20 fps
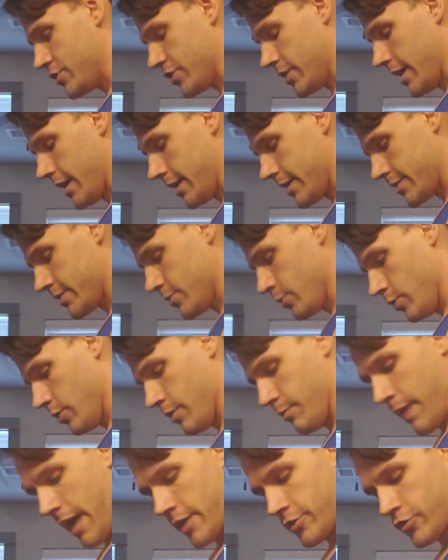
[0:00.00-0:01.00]
genetics or
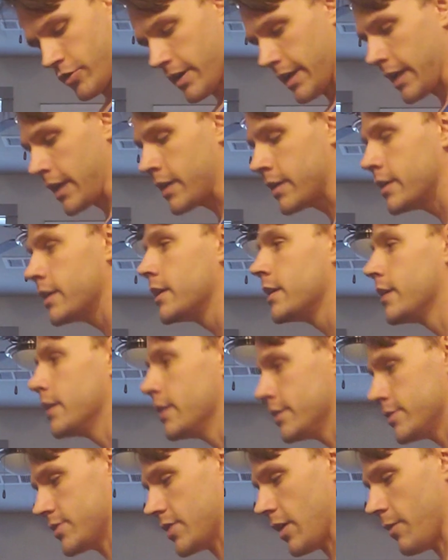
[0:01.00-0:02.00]
bad training.
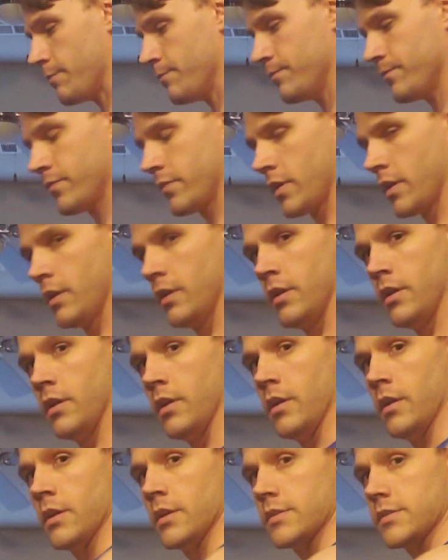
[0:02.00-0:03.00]
So,
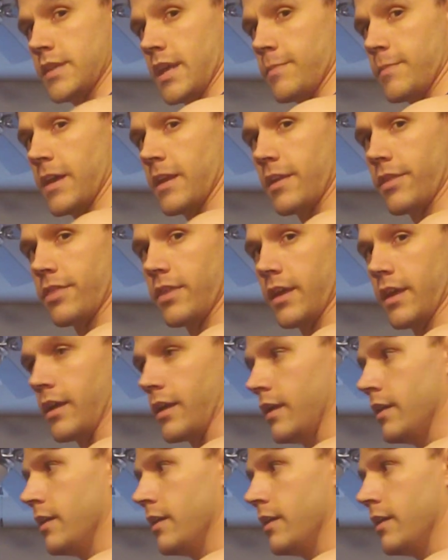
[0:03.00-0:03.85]
same kind of thing.